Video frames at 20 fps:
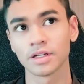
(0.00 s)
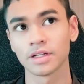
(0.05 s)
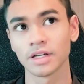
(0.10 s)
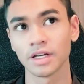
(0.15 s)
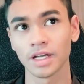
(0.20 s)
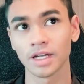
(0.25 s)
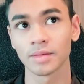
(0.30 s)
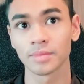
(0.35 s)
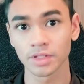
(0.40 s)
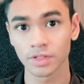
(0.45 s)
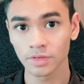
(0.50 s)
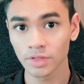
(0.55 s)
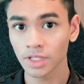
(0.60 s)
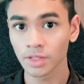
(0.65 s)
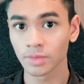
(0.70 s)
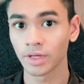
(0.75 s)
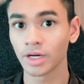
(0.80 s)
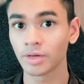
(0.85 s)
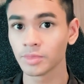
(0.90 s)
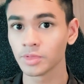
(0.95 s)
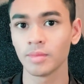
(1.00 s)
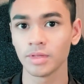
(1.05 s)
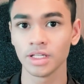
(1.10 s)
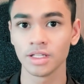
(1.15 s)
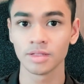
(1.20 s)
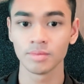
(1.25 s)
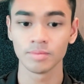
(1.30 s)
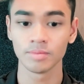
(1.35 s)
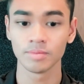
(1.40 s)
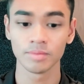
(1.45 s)
And number 3, it will help you
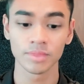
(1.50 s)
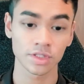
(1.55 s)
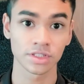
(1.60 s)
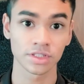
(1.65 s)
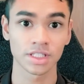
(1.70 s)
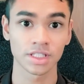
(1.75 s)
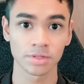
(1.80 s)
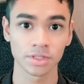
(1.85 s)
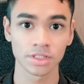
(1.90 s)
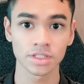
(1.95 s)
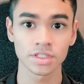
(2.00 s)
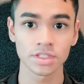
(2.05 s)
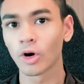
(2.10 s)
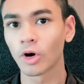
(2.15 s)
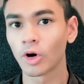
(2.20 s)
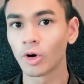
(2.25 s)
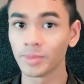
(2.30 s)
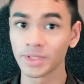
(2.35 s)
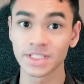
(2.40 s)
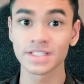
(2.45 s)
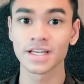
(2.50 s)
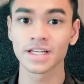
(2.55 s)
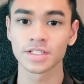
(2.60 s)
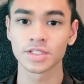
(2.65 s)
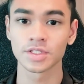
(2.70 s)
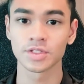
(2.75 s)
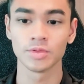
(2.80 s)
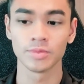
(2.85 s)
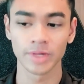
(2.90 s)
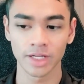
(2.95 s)
in misconceptions or
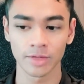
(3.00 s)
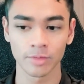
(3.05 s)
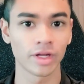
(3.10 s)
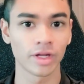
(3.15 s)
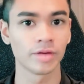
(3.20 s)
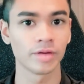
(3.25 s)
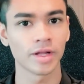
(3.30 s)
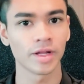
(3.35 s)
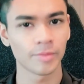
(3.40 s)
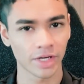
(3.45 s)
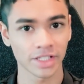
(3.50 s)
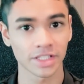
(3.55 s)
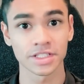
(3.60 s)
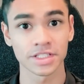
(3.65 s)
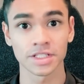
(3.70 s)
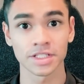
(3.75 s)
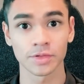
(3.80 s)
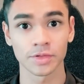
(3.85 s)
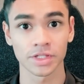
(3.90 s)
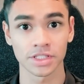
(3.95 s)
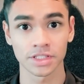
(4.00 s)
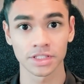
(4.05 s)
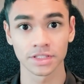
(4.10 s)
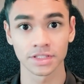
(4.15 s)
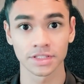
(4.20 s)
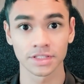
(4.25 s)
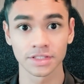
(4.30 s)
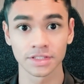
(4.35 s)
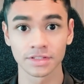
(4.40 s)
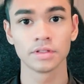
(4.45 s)
mistakes you made when practicing
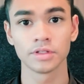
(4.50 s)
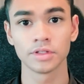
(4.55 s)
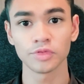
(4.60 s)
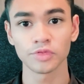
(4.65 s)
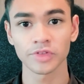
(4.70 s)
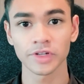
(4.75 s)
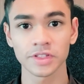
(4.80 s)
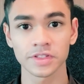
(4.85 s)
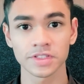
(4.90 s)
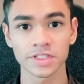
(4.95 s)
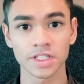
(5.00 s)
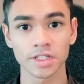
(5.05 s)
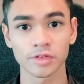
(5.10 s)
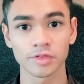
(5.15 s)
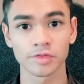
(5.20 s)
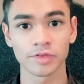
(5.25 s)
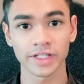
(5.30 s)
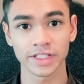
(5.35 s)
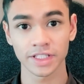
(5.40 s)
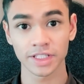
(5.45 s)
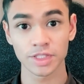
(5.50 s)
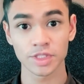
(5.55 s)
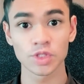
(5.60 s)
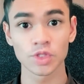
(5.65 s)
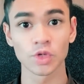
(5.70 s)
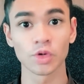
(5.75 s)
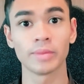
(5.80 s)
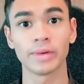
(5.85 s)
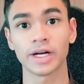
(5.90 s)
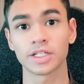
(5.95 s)
questions. Do you find yourself writing
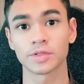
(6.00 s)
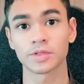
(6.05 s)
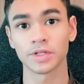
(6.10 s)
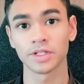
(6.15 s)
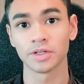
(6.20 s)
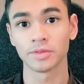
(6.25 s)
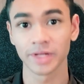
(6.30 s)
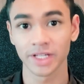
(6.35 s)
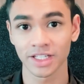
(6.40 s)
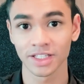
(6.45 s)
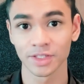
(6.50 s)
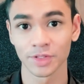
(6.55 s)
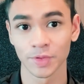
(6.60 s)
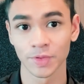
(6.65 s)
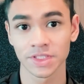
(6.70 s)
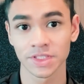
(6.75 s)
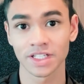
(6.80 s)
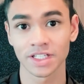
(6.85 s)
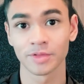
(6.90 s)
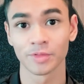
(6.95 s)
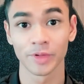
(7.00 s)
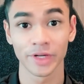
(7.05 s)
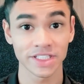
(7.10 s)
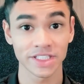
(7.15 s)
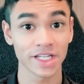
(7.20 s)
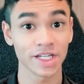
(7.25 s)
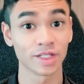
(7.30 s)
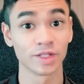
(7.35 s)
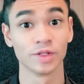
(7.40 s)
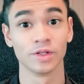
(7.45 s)
so much when you're making notes and
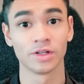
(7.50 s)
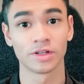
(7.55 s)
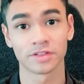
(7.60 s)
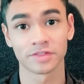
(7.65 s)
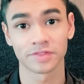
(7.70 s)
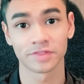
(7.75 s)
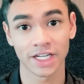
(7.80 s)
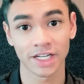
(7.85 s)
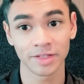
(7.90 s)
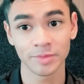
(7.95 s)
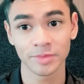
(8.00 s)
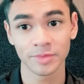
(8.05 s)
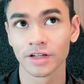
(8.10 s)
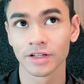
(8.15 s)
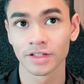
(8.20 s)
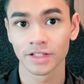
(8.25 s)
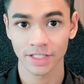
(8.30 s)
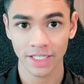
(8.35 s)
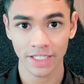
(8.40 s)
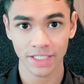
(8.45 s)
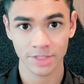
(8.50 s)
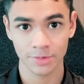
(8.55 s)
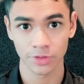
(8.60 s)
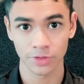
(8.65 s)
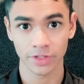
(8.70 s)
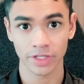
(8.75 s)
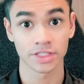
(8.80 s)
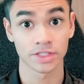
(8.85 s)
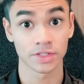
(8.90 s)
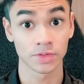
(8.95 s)
wasting a lot of time? The
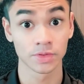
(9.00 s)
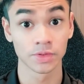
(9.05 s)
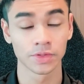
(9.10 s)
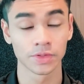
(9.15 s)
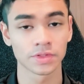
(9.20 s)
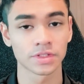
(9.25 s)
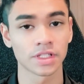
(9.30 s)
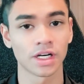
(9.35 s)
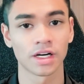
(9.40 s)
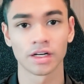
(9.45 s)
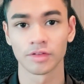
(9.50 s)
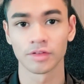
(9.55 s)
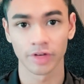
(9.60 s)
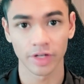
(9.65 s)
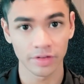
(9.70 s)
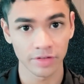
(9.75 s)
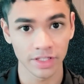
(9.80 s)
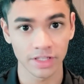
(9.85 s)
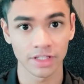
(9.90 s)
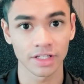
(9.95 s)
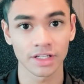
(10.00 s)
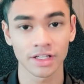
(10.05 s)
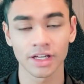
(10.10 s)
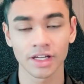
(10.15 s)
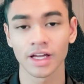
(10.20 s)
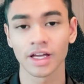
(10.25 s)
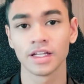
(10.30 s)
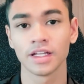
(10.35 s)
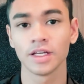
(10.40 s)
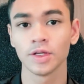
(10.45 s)
textbook and school notes are very thick
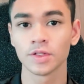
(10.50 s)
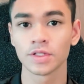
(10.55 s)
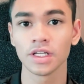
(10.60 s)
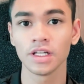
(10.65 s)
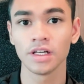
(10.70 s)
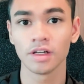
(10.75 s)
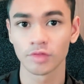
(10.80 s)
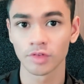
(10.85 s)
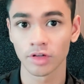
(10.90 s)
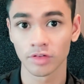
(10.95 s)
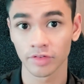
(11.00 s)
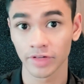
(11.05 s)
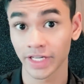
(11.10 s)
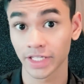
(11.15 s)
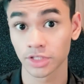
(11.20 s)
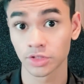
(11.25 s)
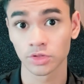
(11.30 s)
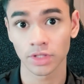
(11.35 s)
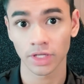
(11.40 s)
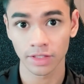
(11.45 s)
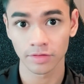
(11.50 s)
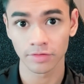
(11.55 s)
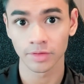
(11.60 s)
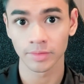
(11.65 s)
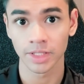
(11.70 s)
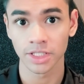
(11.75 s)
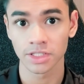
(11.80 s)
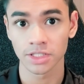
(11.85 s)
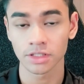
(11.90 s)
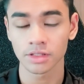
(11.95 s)
and they usually have a lot of extra
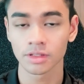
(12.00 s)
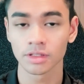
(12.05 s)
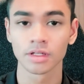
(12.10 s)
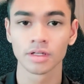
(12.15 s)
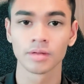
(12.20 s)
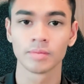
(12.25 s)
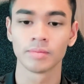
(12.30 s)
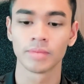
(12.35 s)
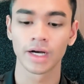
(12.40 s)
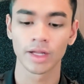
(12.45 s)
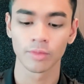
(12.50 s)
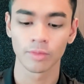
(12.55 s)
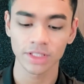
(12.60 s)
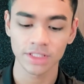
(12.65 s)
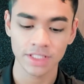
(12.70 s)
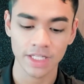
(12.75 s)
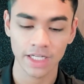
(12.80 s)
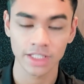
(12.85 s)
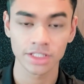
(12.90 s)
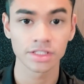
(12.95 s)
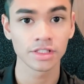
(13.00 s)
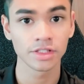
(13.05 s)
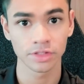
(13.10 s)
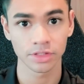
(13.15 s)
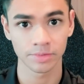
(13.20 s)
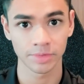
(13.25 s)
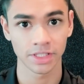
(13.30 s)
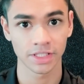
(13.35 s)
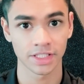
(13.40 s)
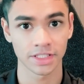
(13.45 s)
information, but what's actually
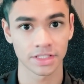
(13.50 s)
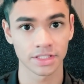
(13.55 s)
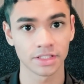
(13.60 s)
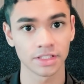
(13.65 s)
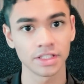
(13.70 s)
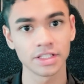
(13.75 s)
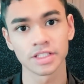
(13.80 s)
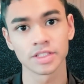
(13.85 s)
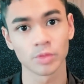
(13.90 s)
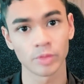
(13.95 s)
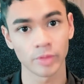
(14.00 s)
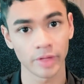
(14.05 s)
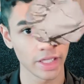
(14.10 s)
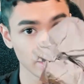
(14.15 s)
going to be tested is way